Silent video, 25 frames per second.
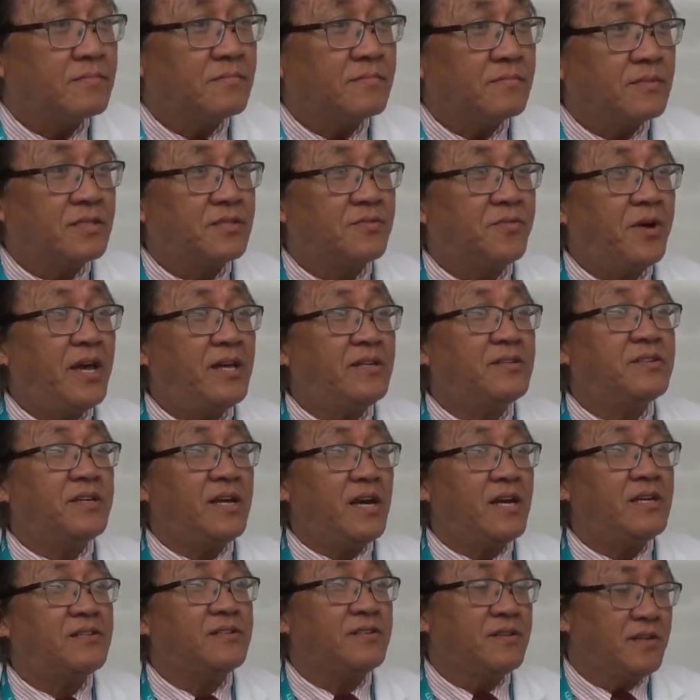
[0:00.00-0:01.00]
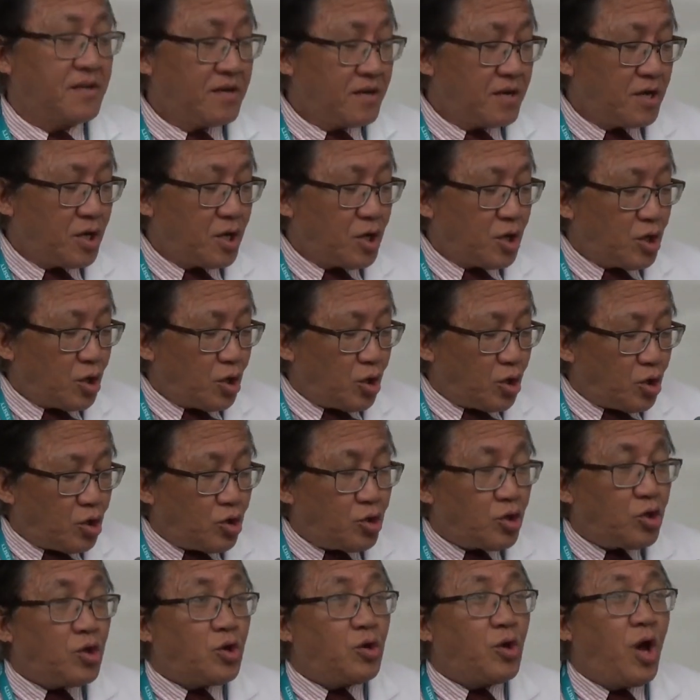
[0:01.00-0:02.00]
Miss Grace, yes?
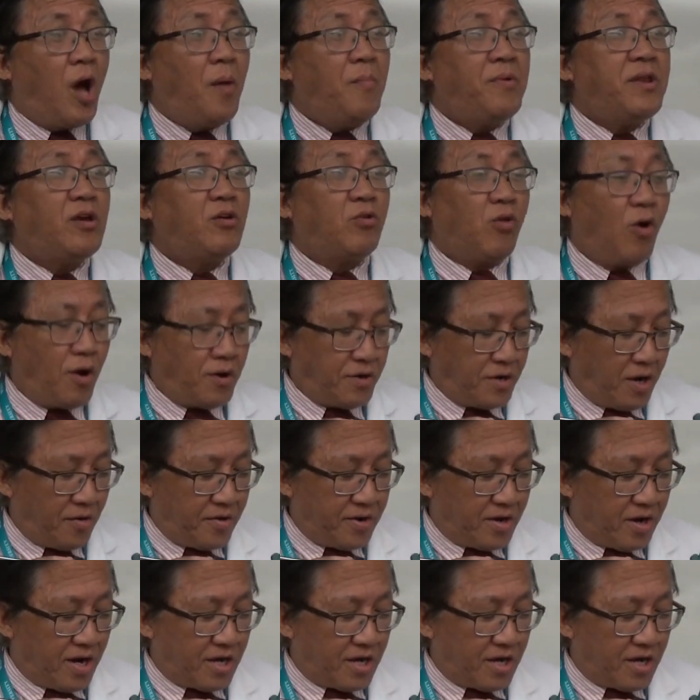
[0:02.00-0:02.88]
How many coronary